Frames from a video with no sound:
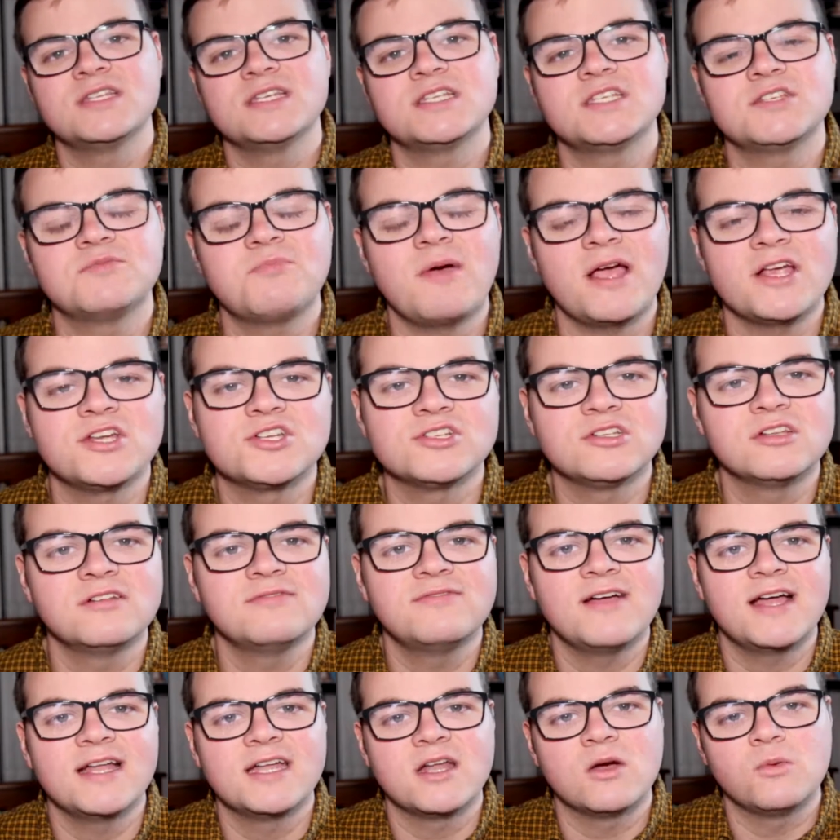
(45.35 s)
this special
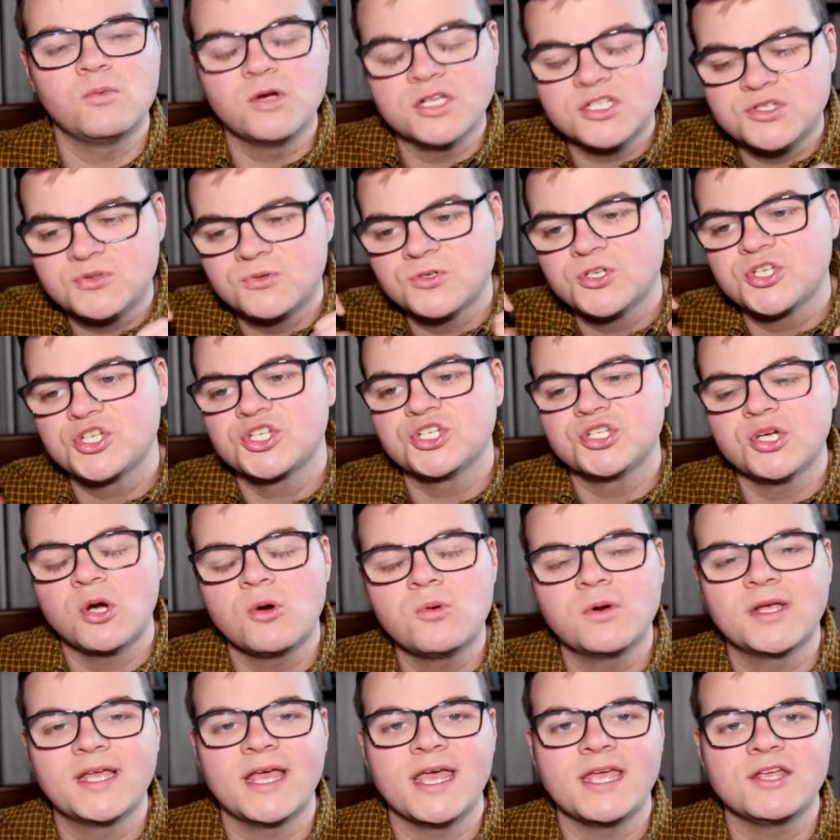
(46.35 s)
event which was
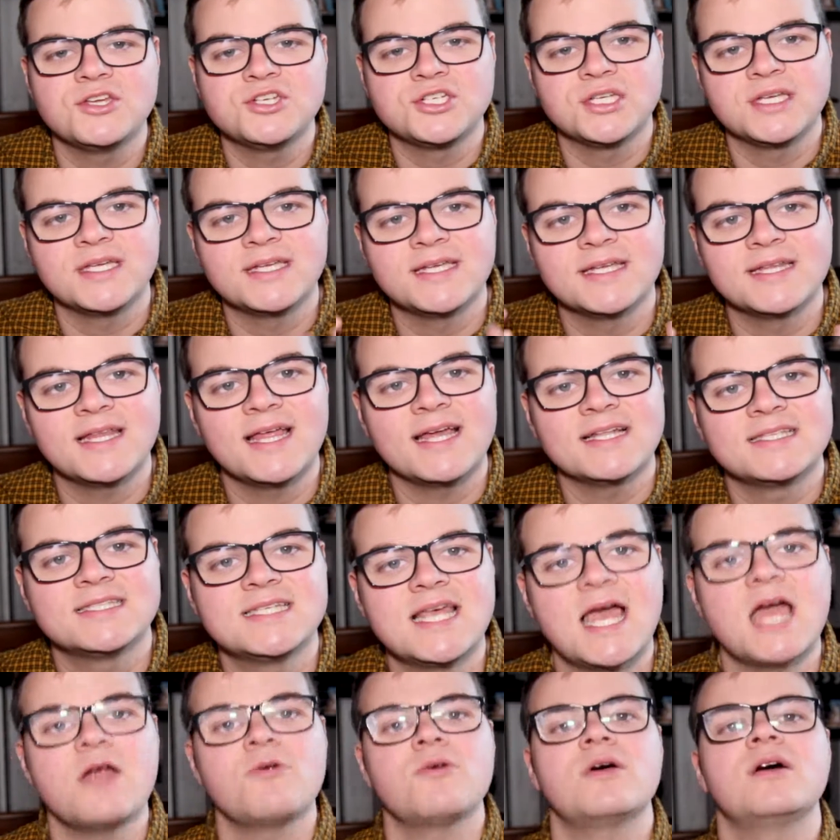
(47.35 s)
showcasing their
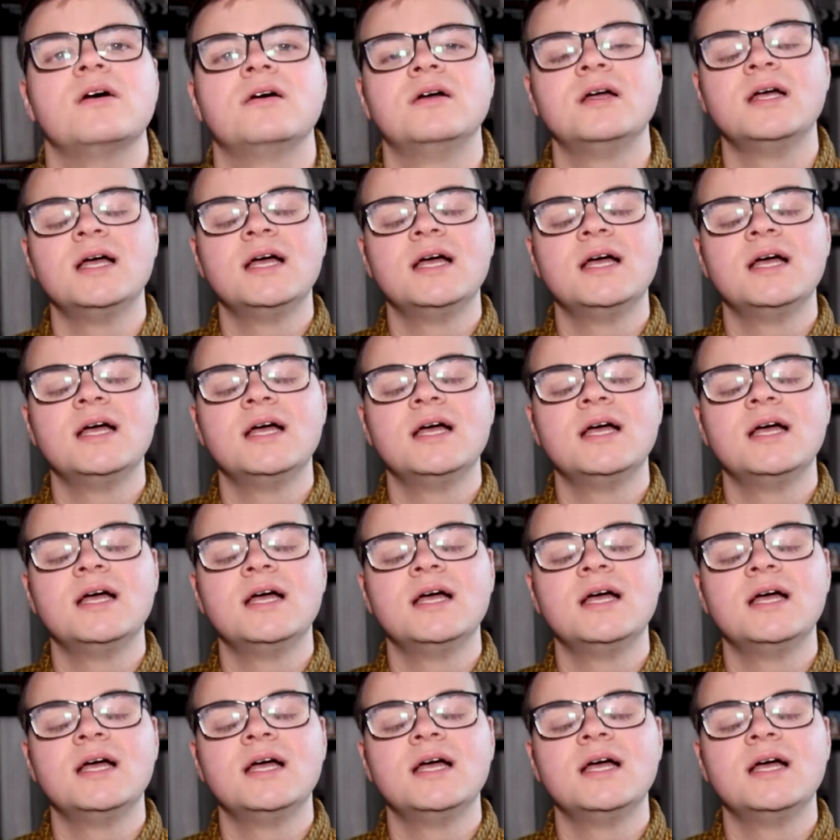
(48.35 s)
Terror